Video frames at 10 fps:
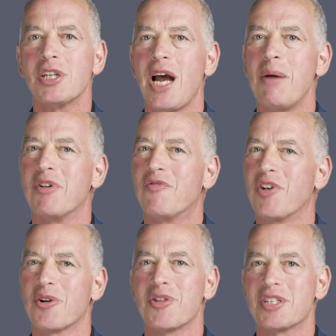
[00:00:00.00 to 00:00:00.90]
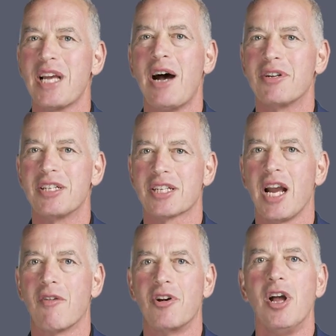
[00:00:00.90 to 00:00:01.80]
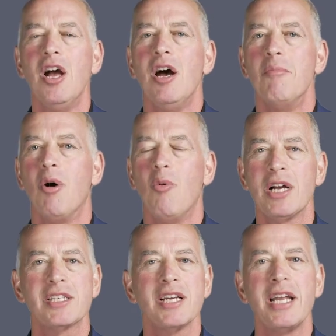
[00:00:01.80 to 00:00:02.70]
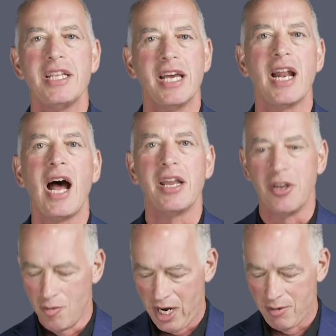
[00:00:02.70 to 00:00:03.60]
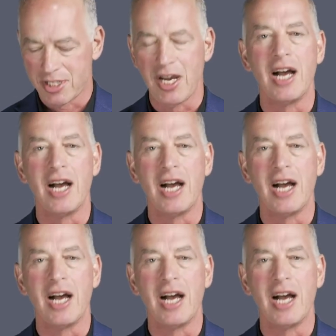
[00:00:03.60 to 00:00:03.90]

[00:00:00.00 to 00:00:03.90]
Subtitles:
time to figure this out and discover it, but once I did, I knew I was